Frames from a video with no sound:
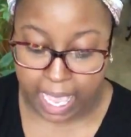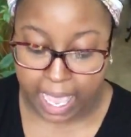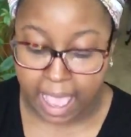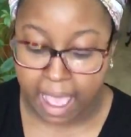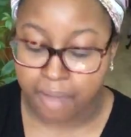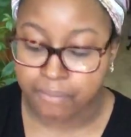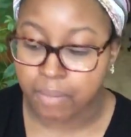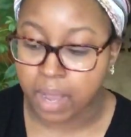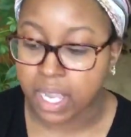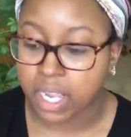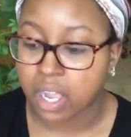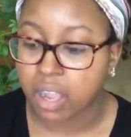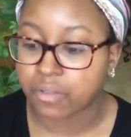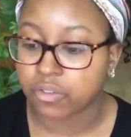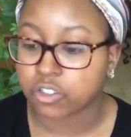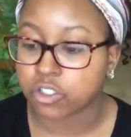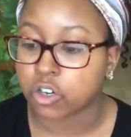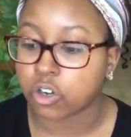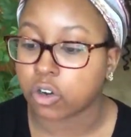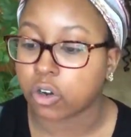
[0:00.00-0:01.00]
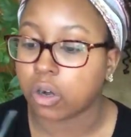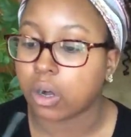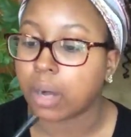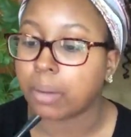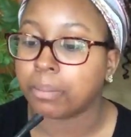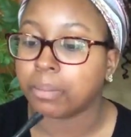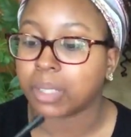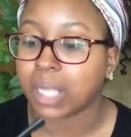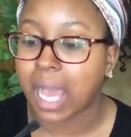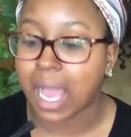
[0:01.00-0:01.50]
I have my
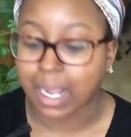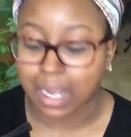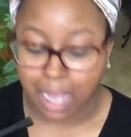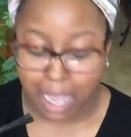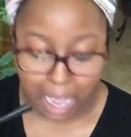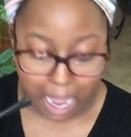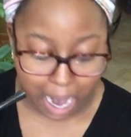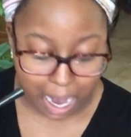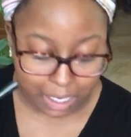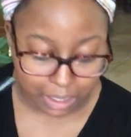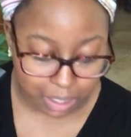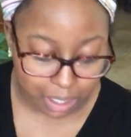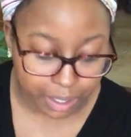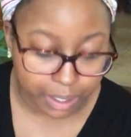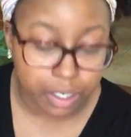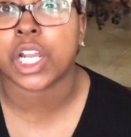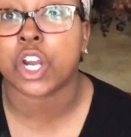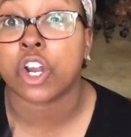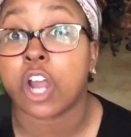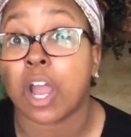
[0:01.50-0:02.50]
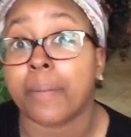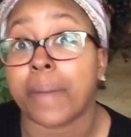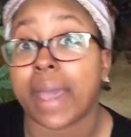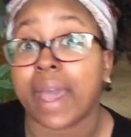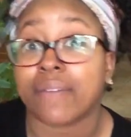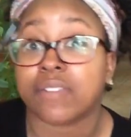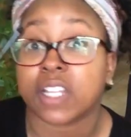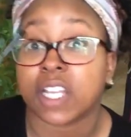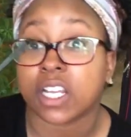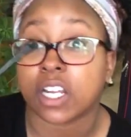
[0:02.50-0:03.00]
CoverGirl black eyeliner. I might
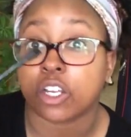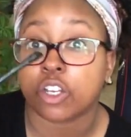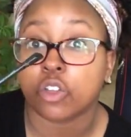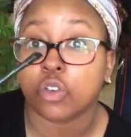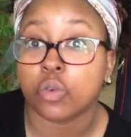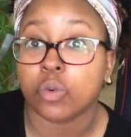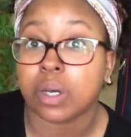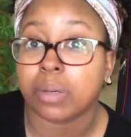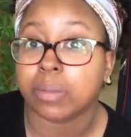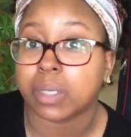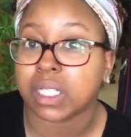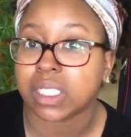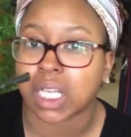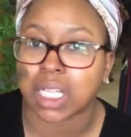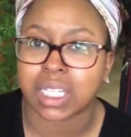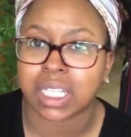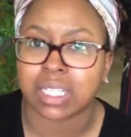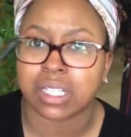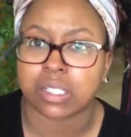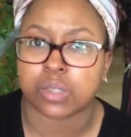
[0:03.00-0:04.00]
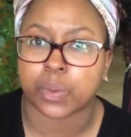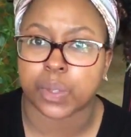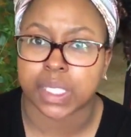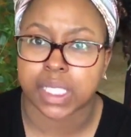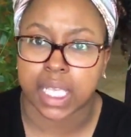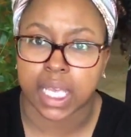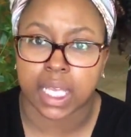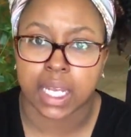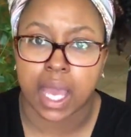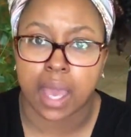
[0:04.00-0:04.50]
have to get a new one because I think this
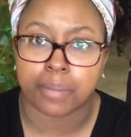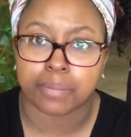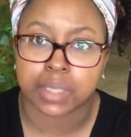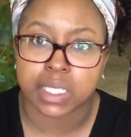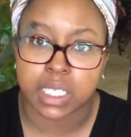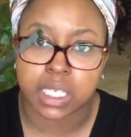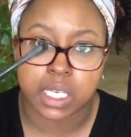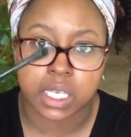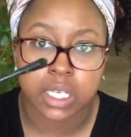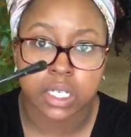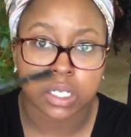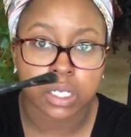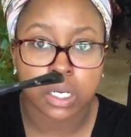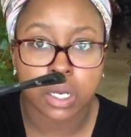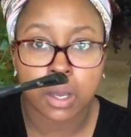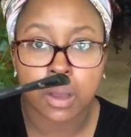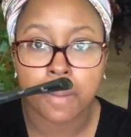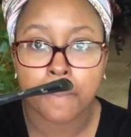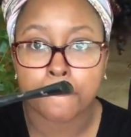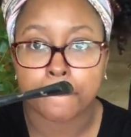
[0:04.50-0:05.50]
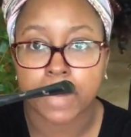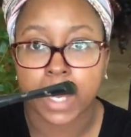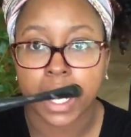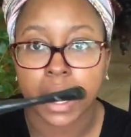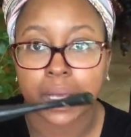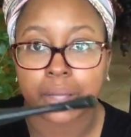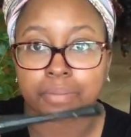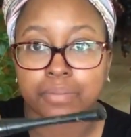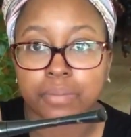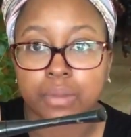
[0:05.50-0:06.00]
one's getting empty.
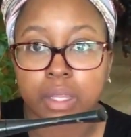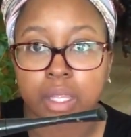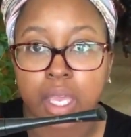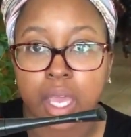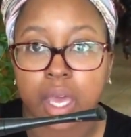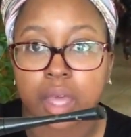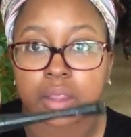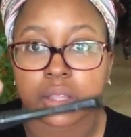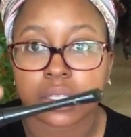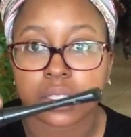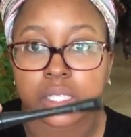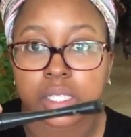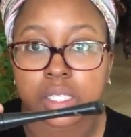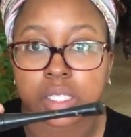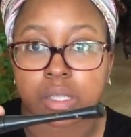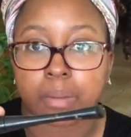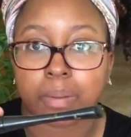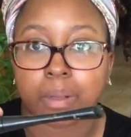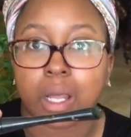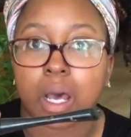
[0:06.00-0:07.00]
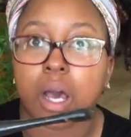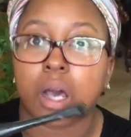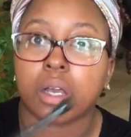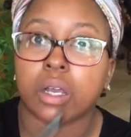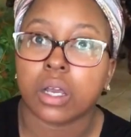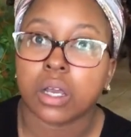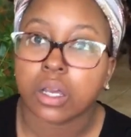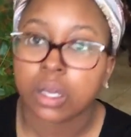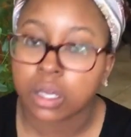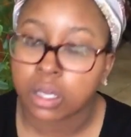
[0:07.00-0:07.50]
But yeah, this is the
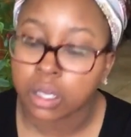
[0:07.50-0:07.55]
plug.